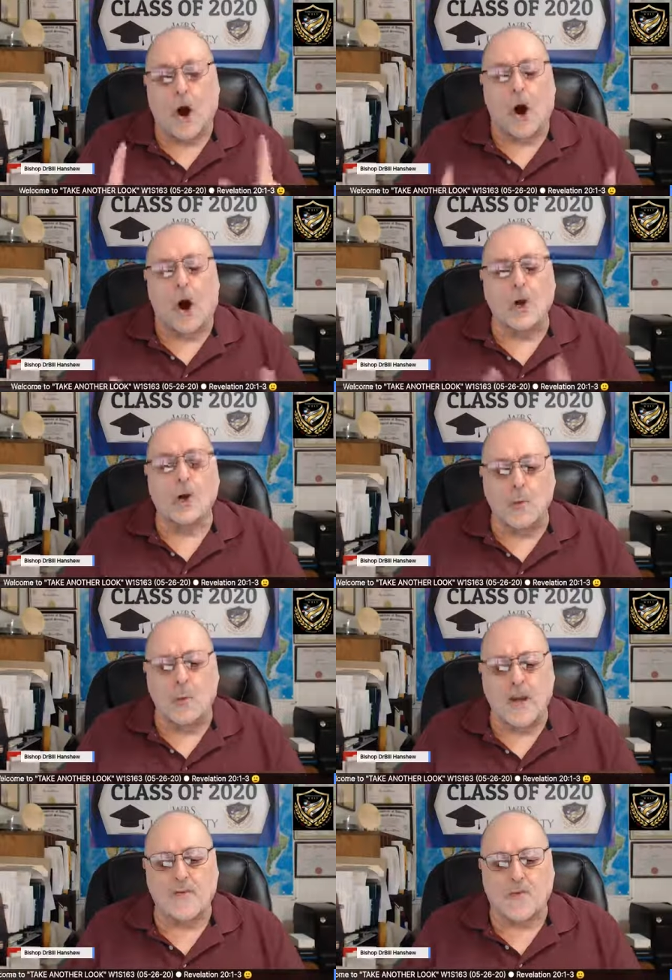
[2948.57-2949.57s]
are you
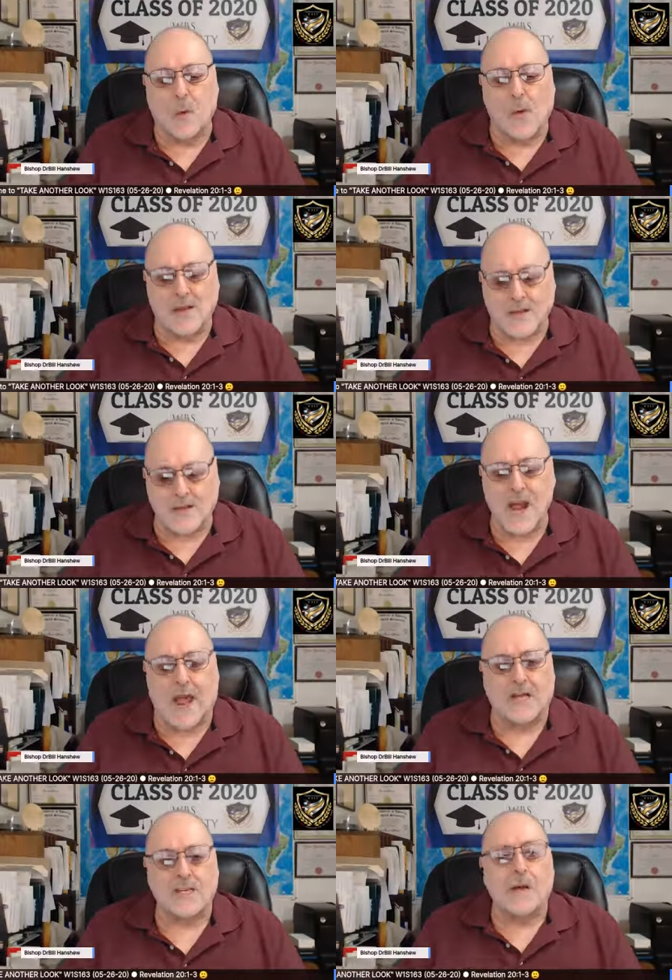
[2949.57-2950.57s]
ready for what's
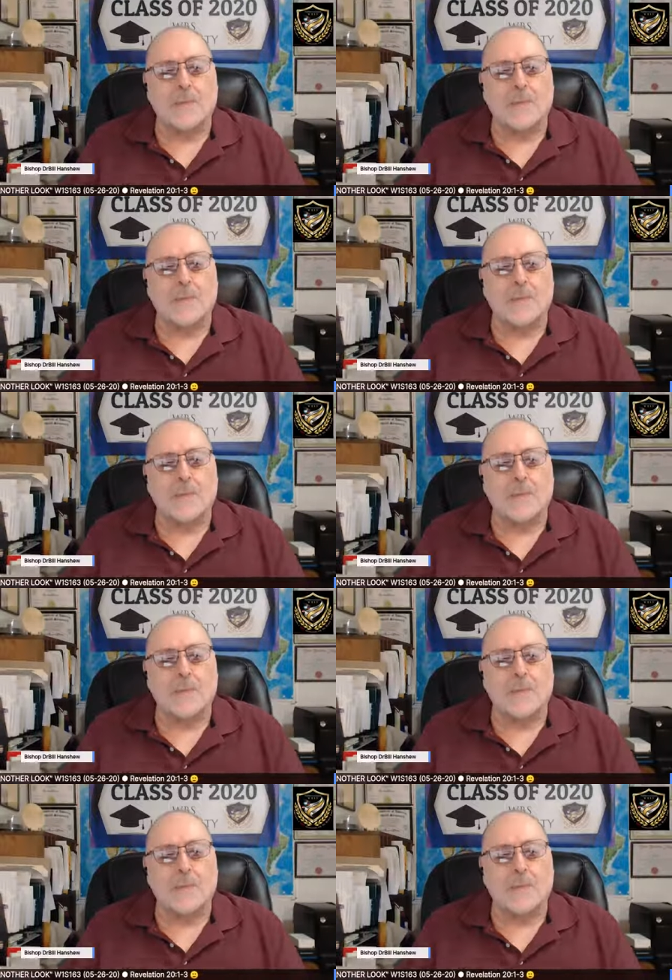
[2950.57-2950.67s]
next